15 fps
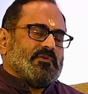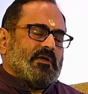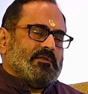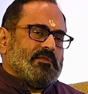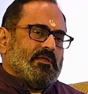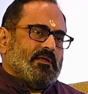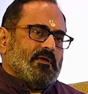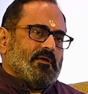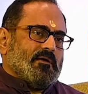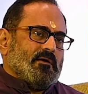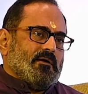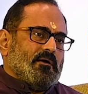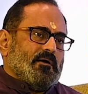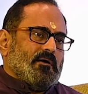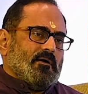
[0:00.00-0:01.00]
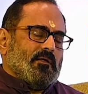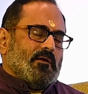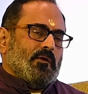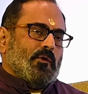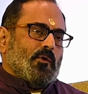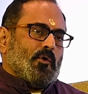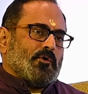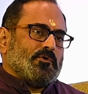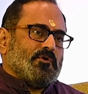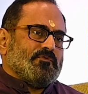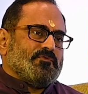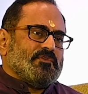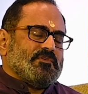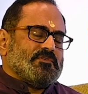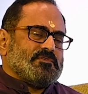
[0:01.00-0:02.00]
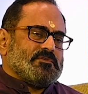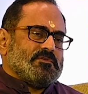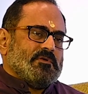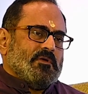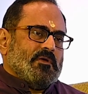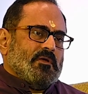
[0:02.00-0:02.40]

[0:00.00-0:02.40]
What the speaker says: I think a lot of this